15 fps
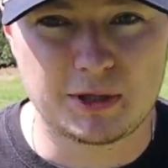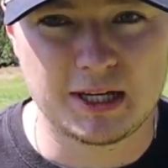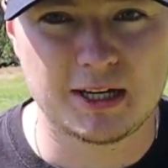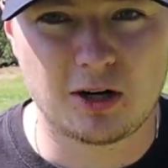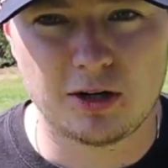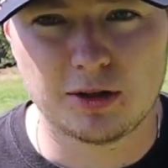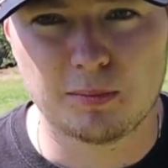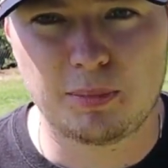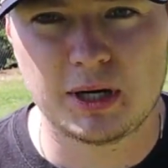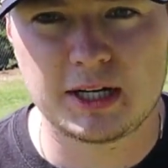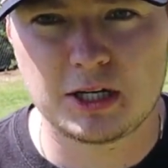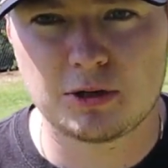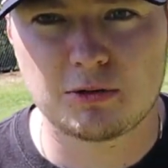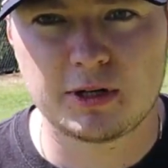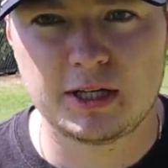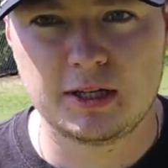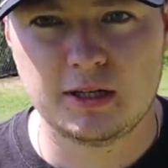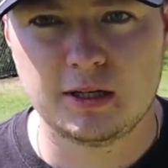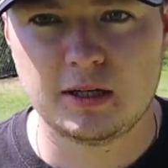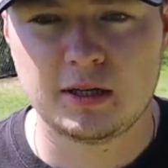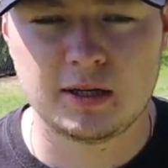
get on the putting green